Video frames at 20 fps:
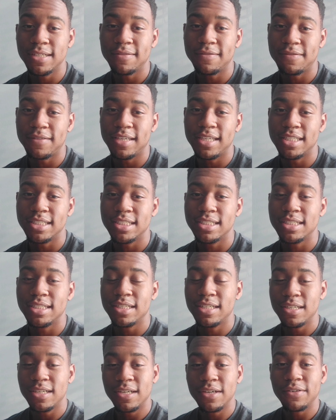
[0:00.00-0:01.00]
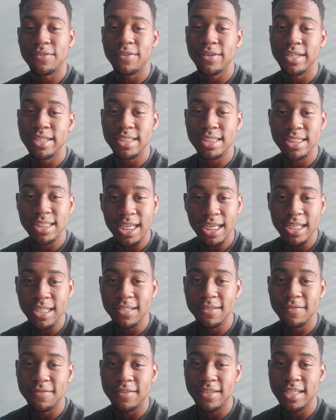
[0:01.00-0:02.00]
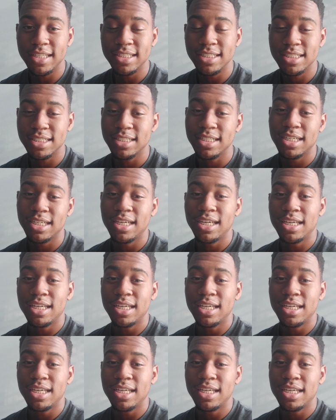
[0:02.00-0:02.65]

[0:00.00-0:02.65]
offense. For your second offense,